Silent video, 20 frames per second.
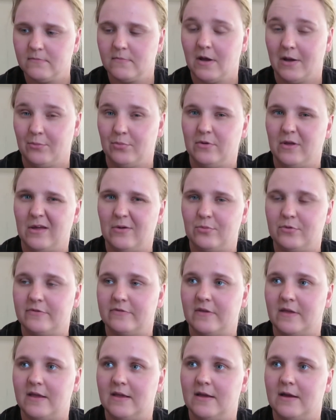I, I, would
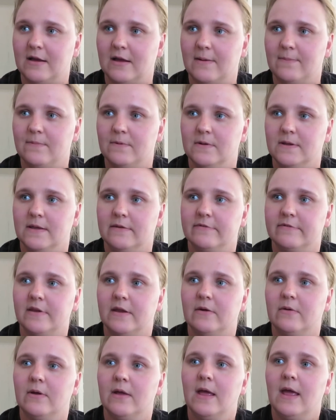say a couple of years
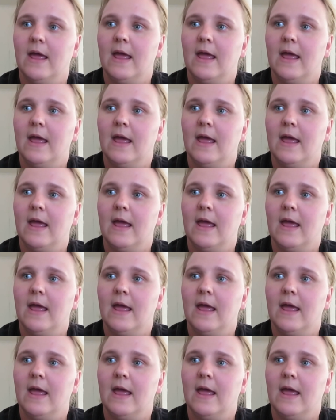now,